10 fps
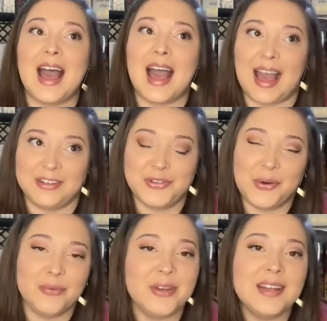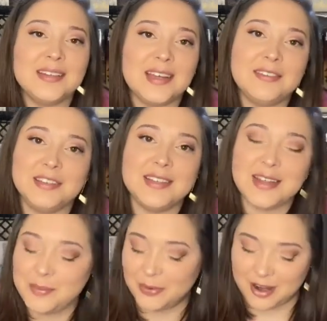I don't read a ton of
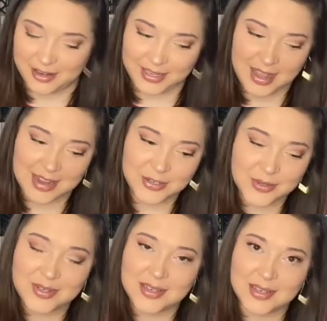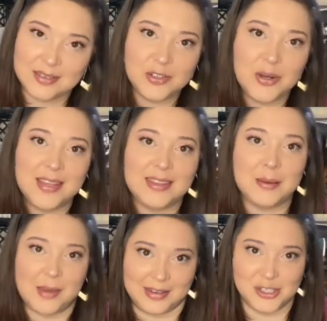contemporary. I don't enjoy it
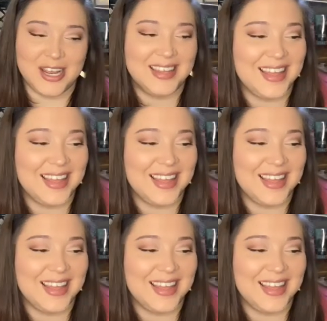that much.